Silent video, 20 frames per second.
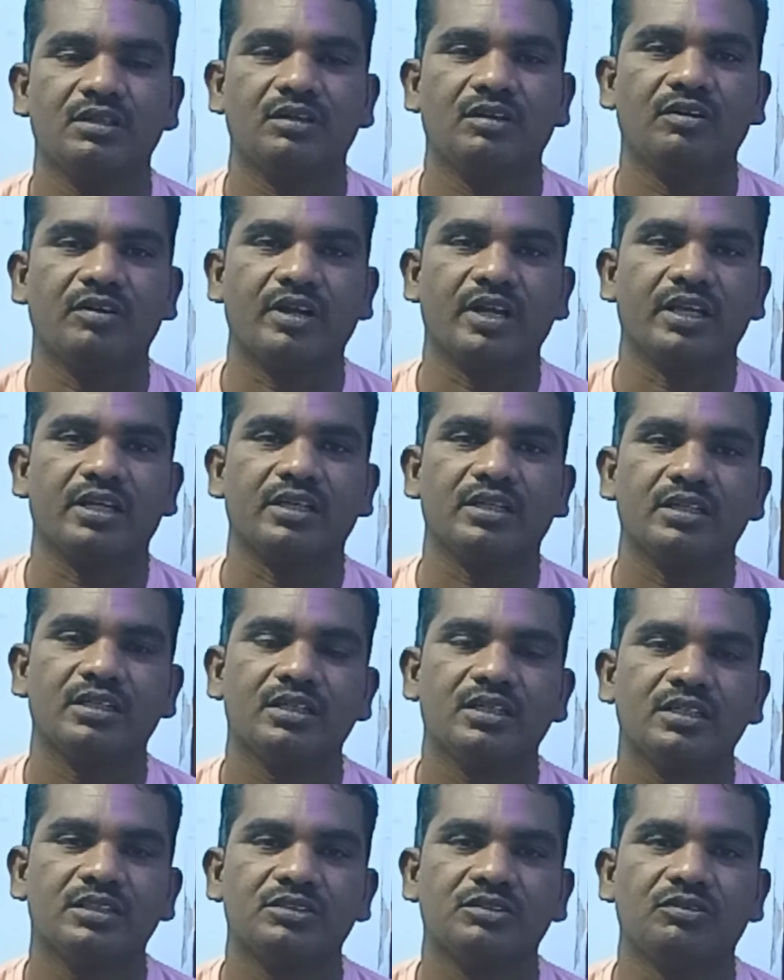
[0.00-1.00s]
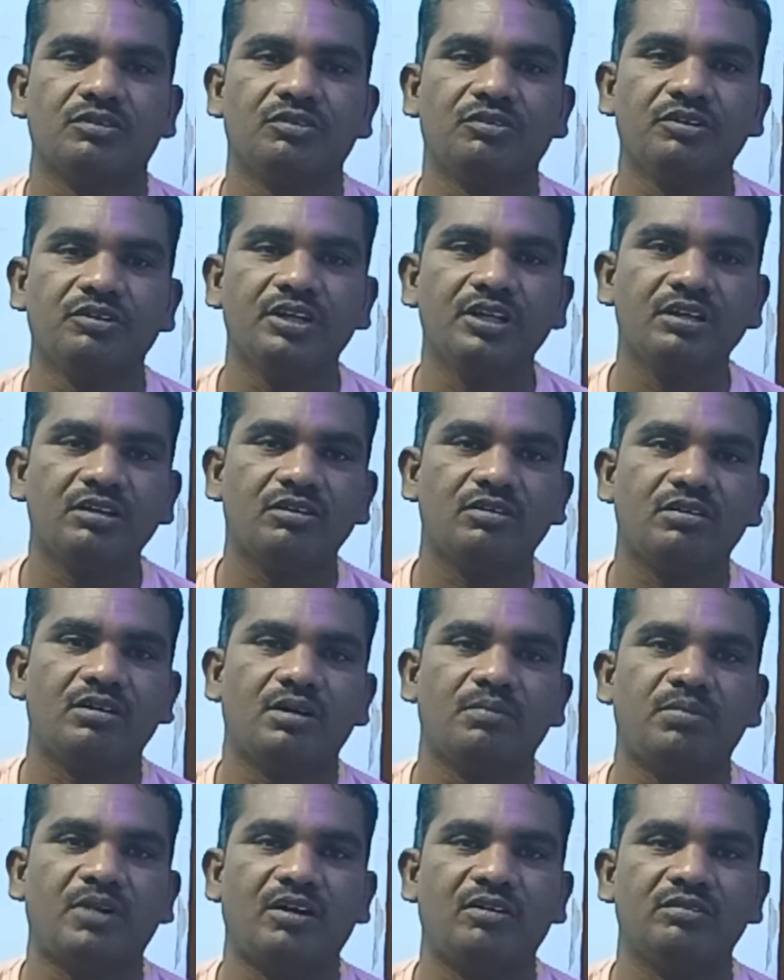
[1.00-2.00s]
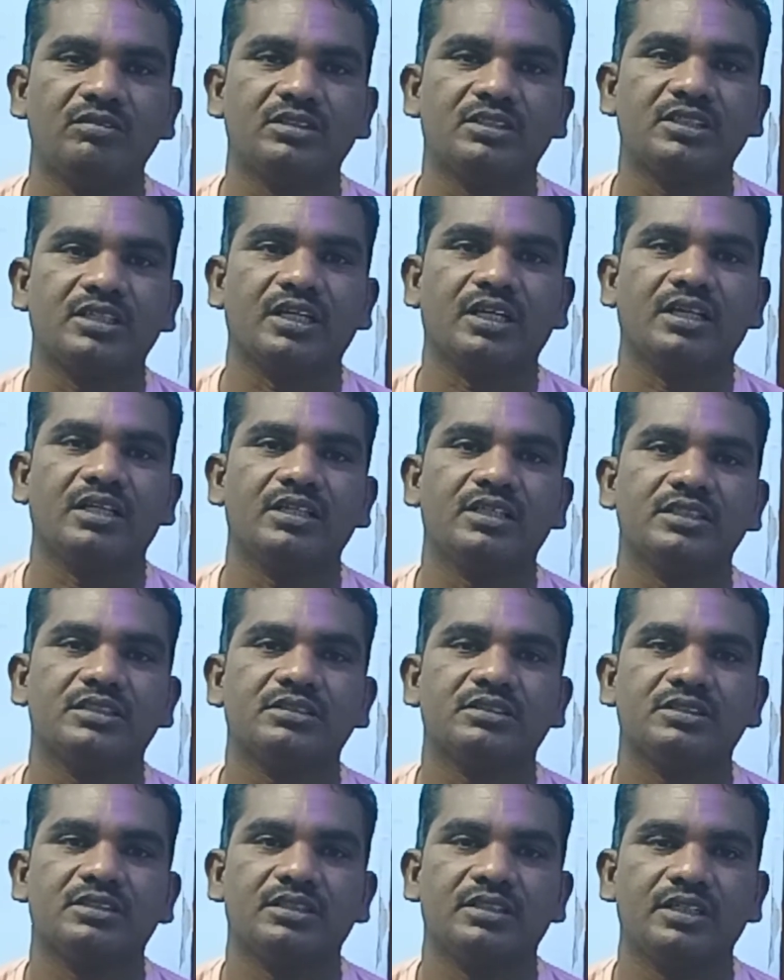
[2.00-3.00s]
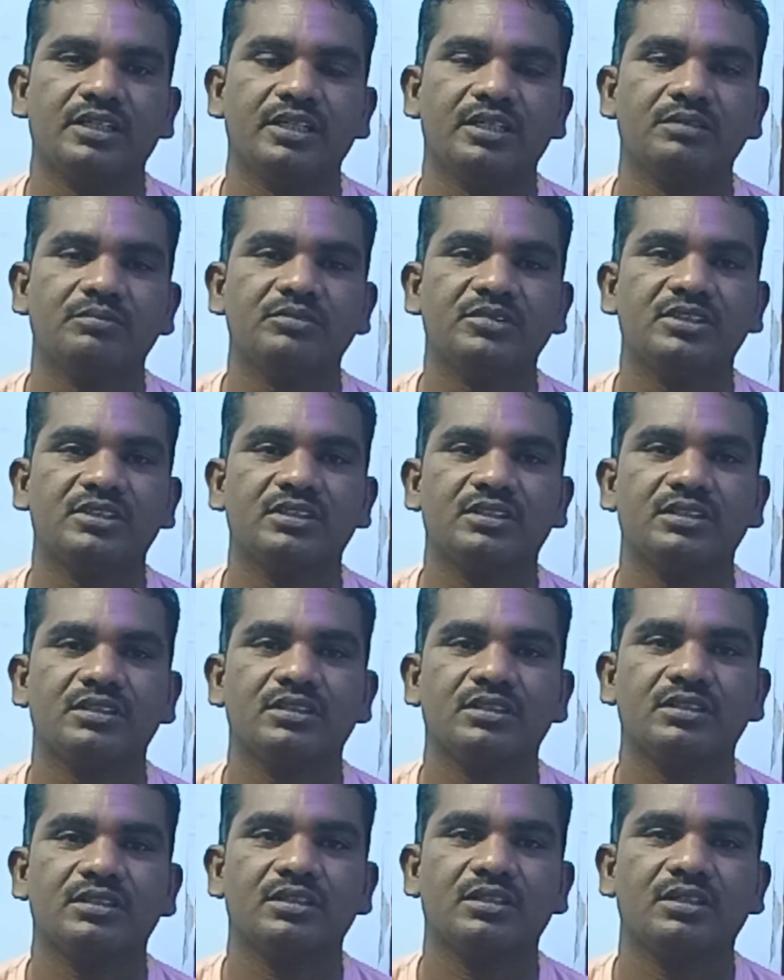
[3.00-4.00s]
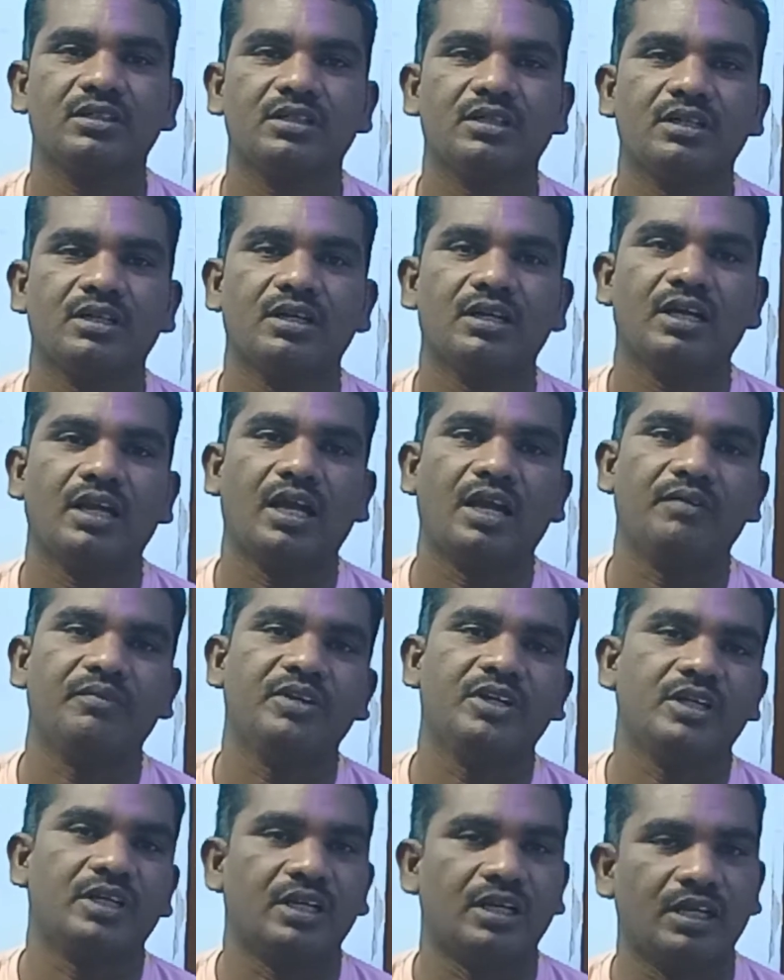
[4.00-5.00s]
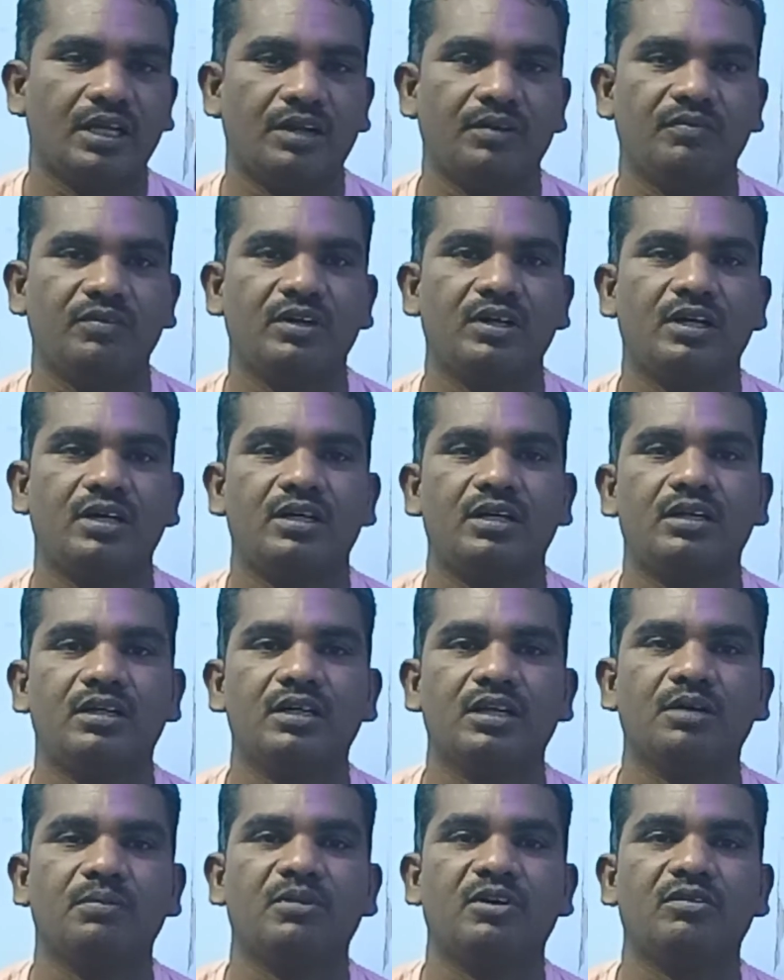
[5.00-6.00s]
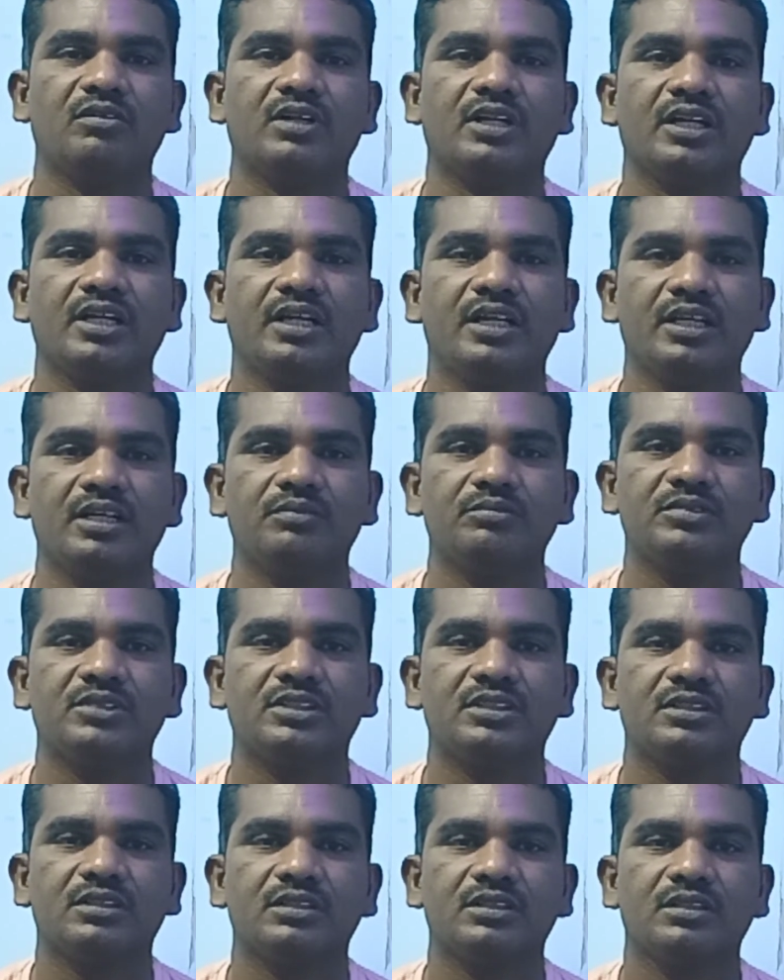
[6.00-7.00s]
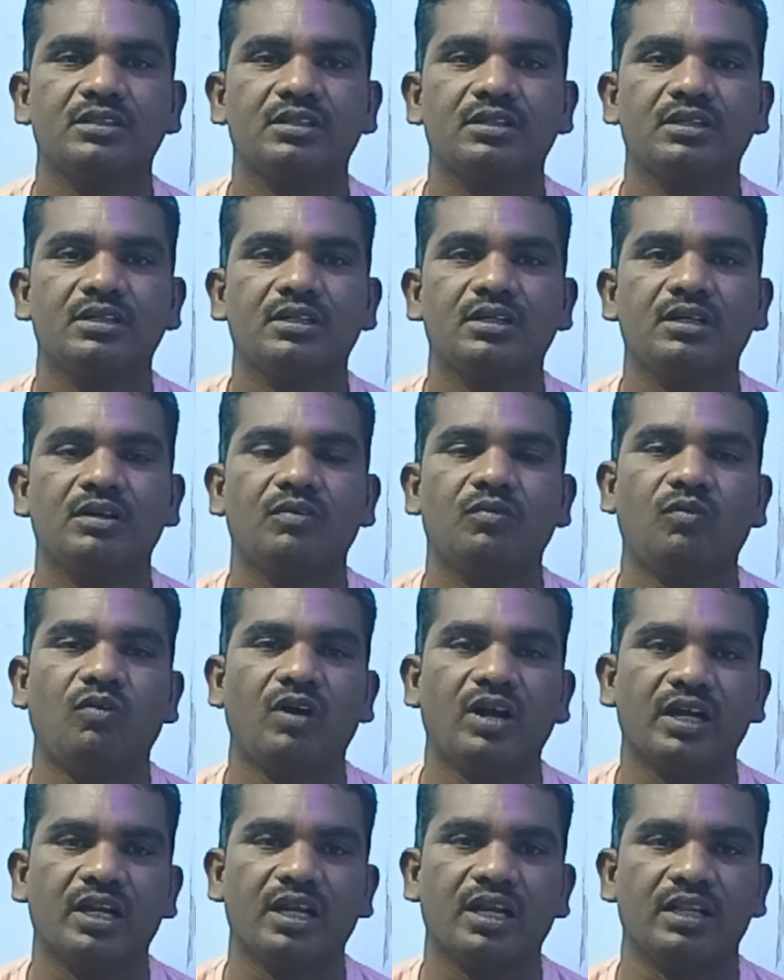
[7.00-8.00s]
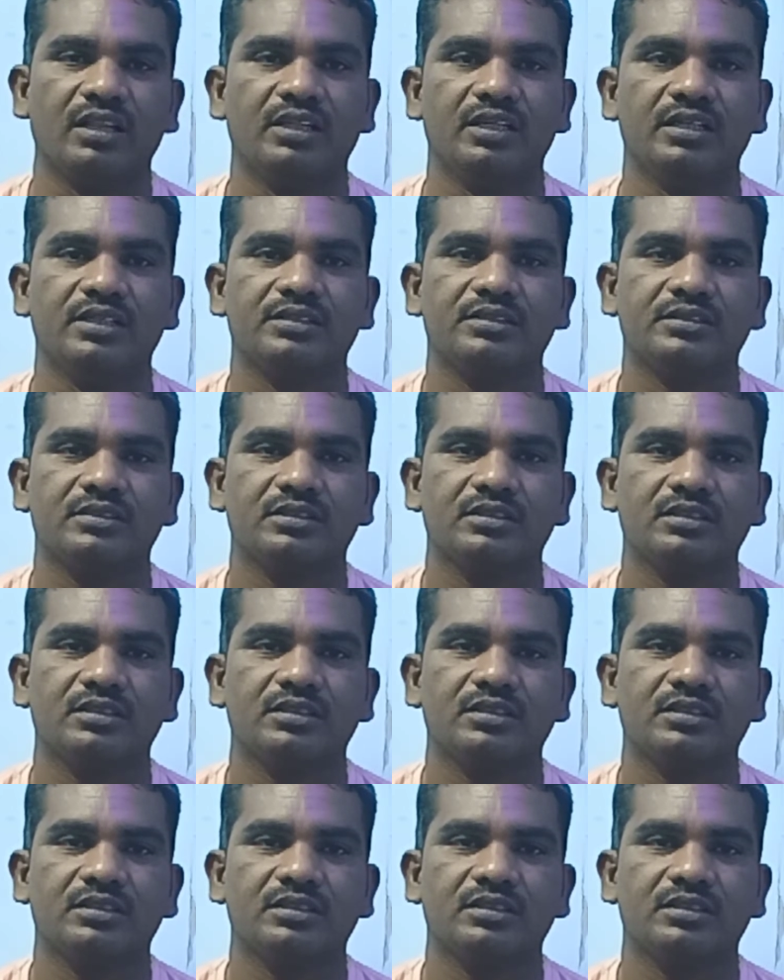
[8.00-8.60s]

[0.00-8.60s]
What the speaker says: Okay, so do you know about English idioms? Have you ever heard about idioms? What are they?